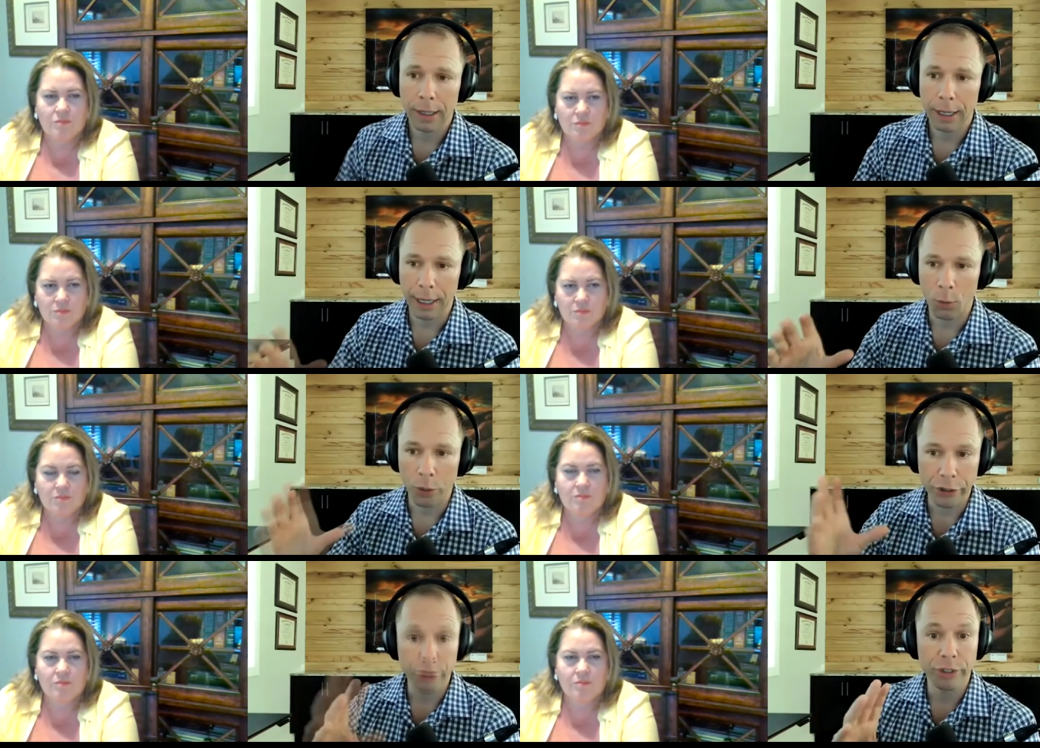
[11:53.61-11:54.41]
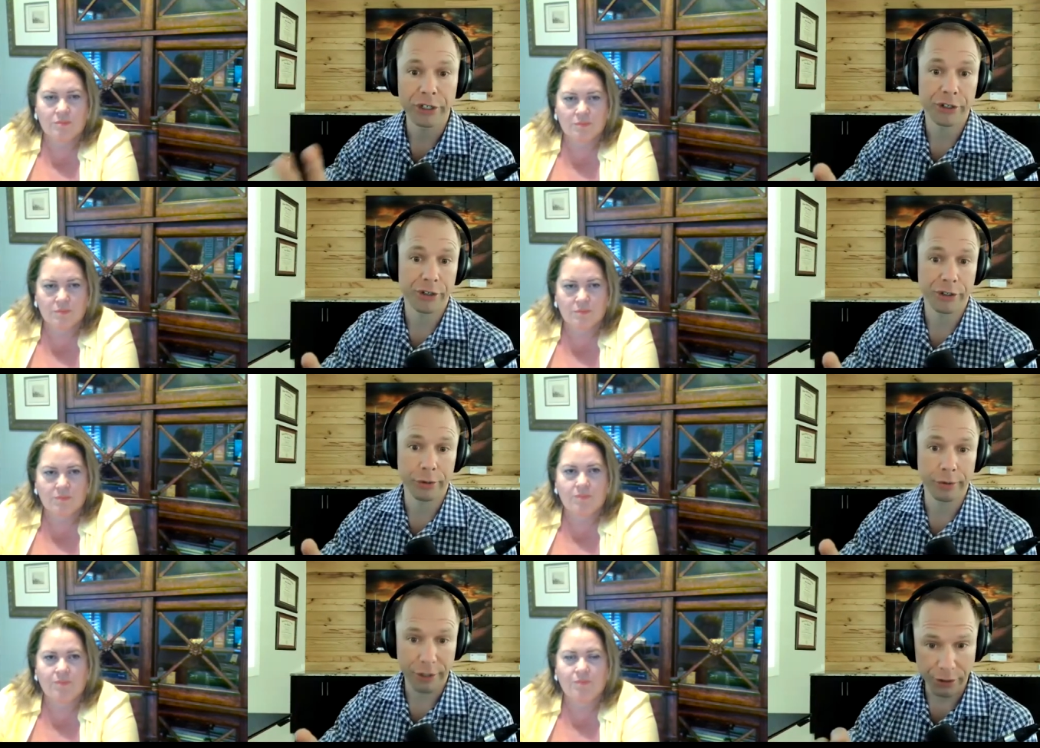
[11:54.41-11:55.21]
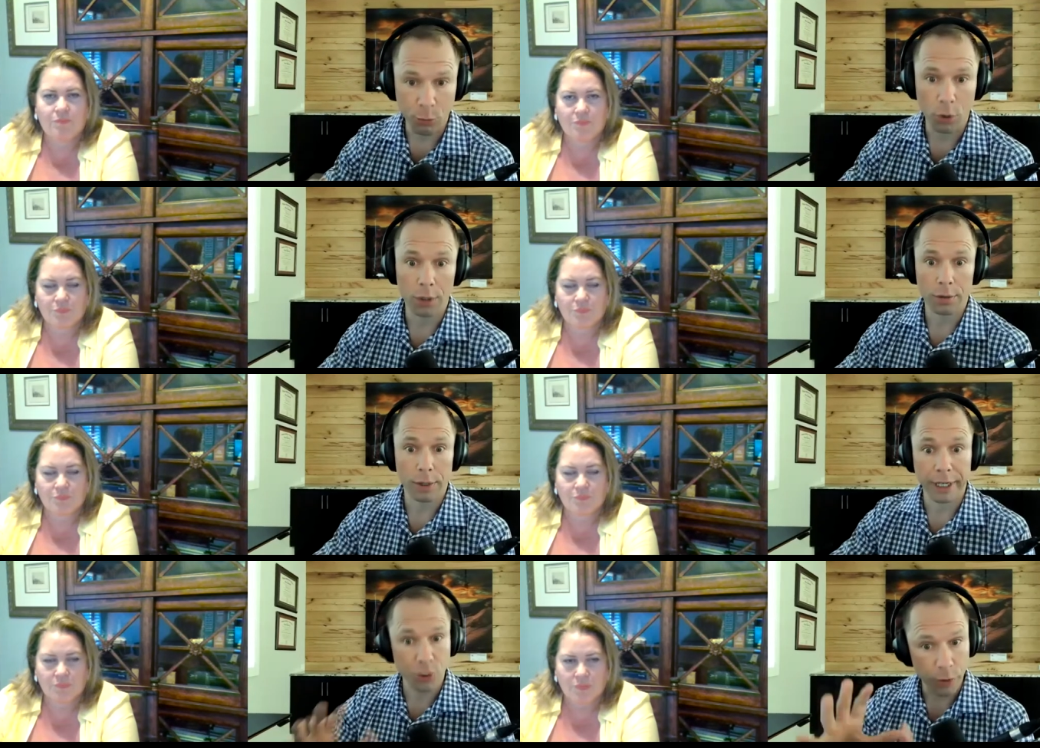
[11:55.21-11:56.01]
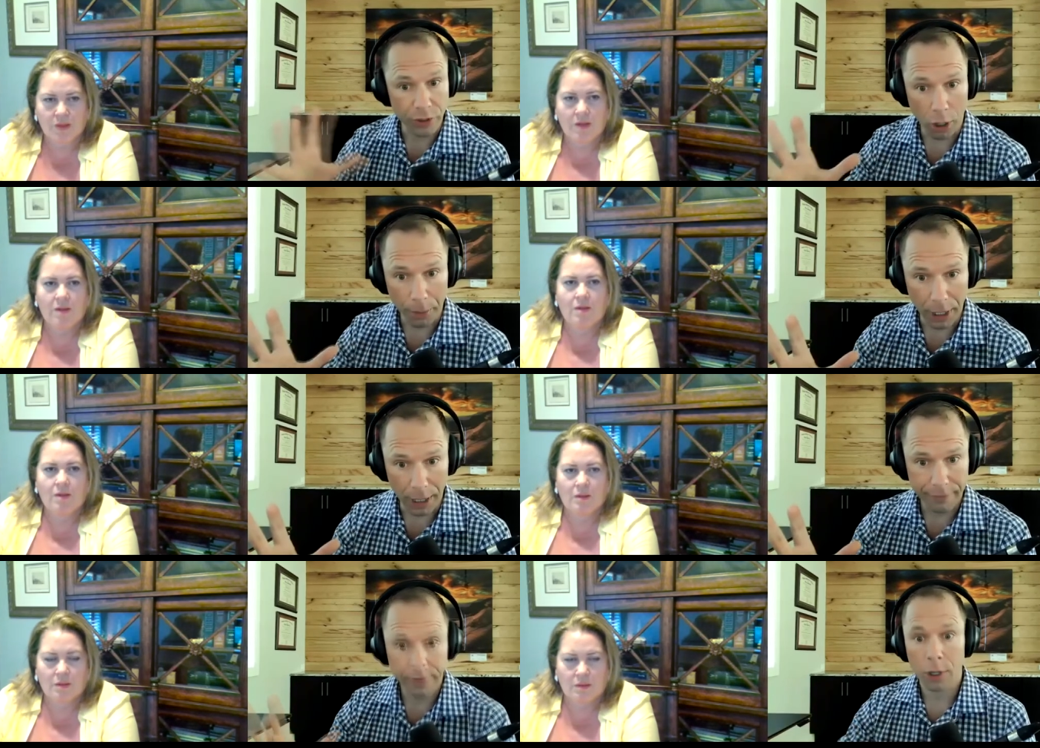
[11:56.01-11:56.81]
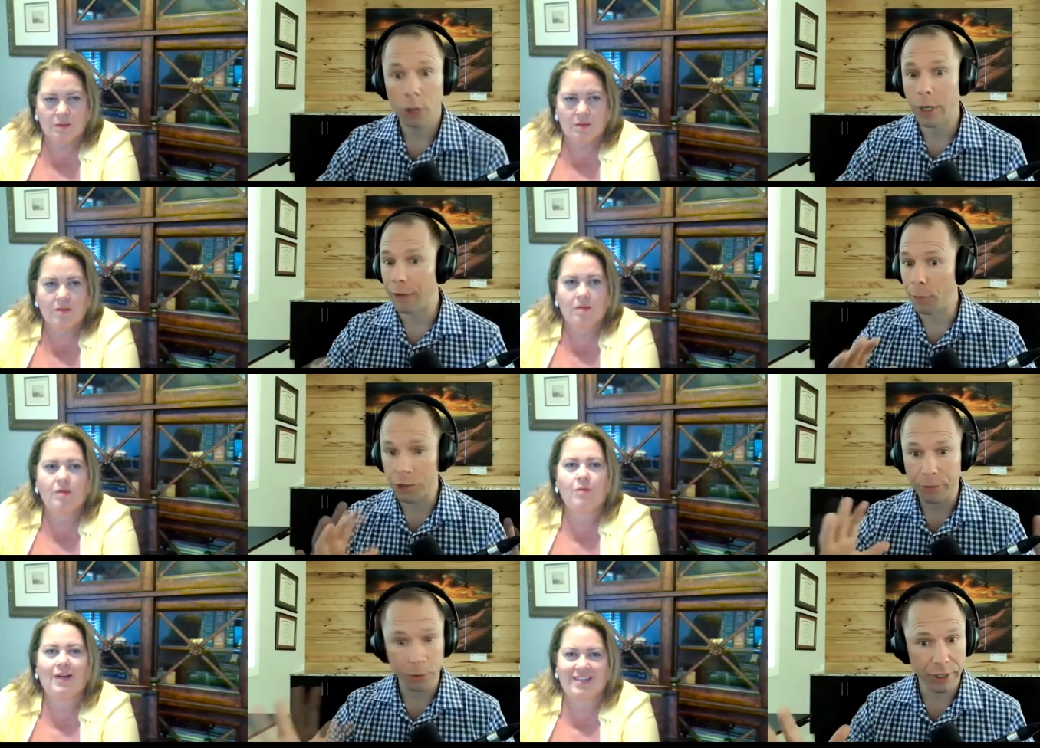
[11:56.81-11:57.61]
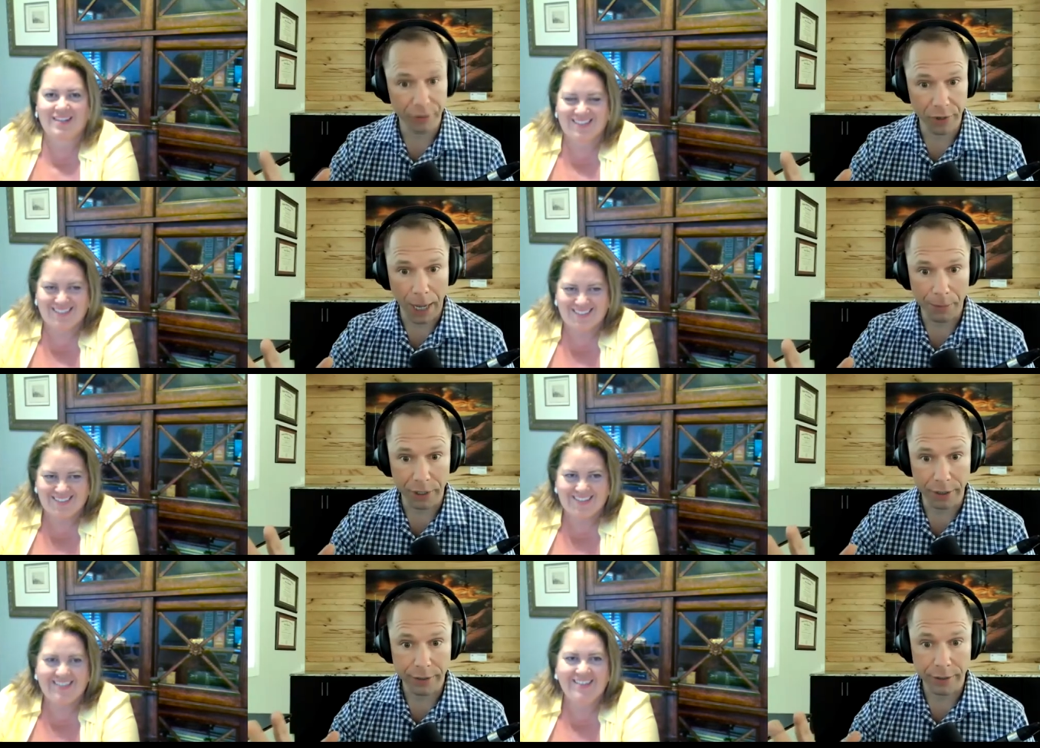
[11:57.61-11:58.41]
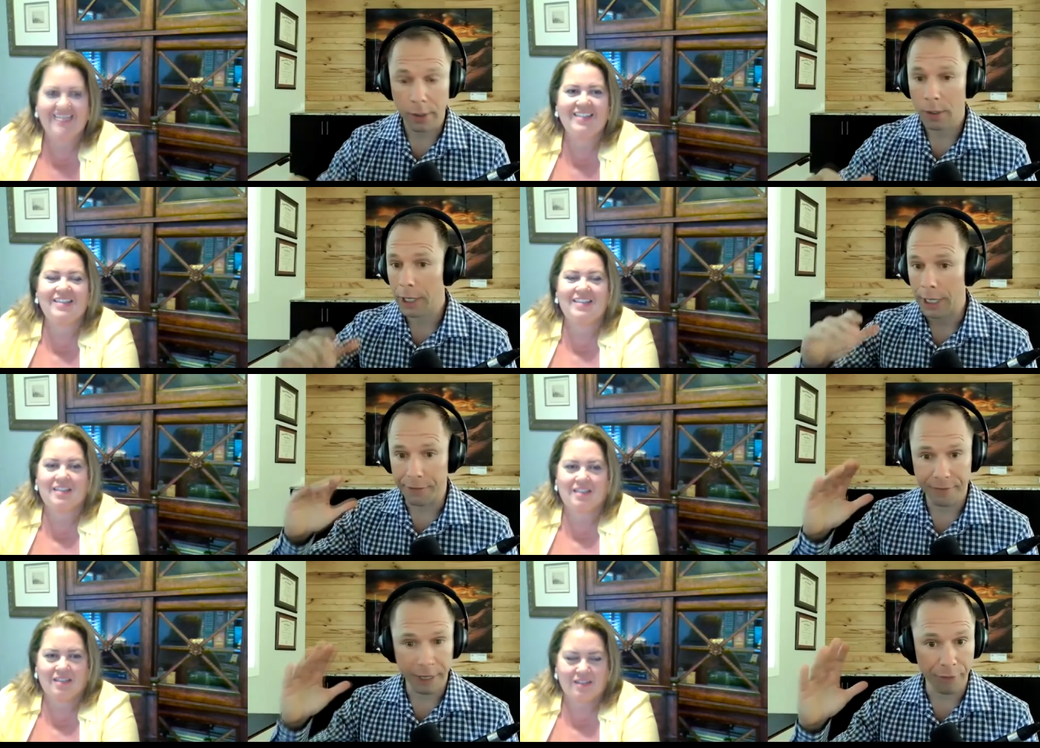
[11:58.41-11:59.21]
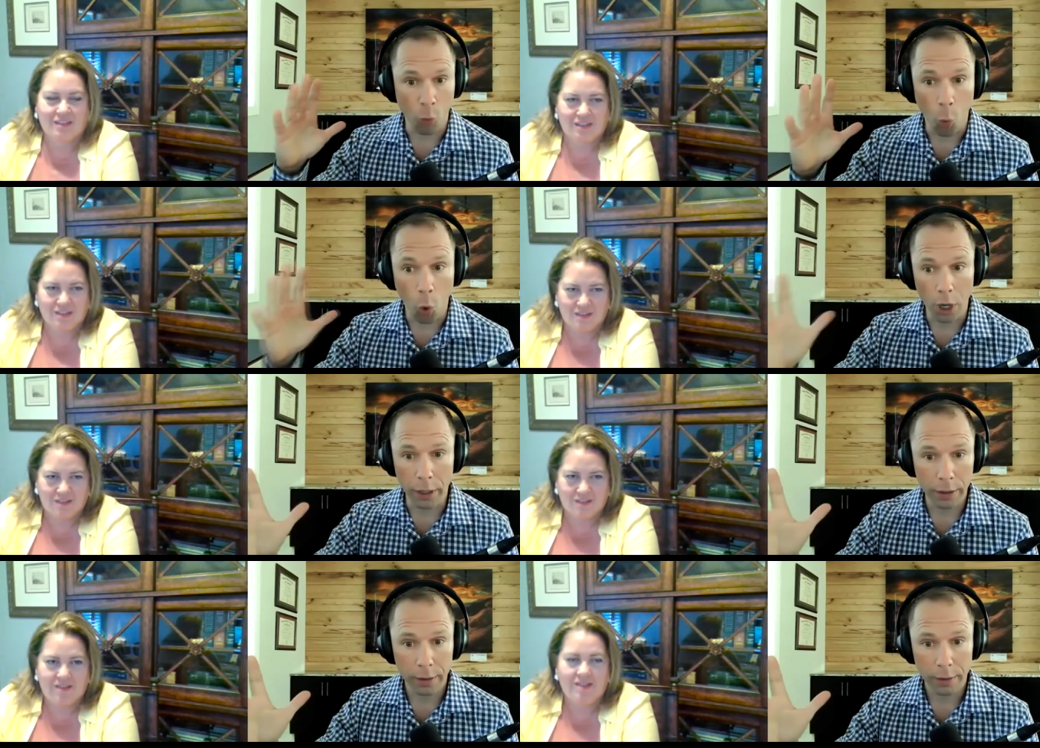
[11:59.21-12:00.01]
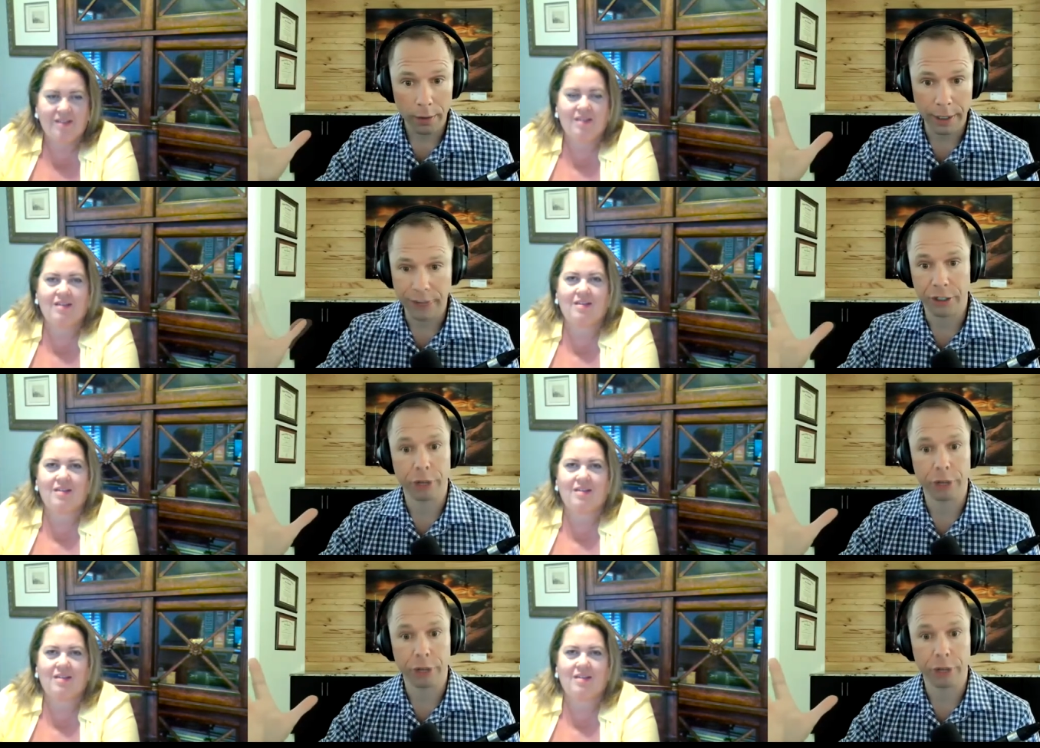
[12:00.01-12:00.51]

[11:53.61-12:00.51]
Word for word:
Speaker 1: And what you teach your students is more like a Swiss Army knife. You have multiple right. different options. If if one isn't a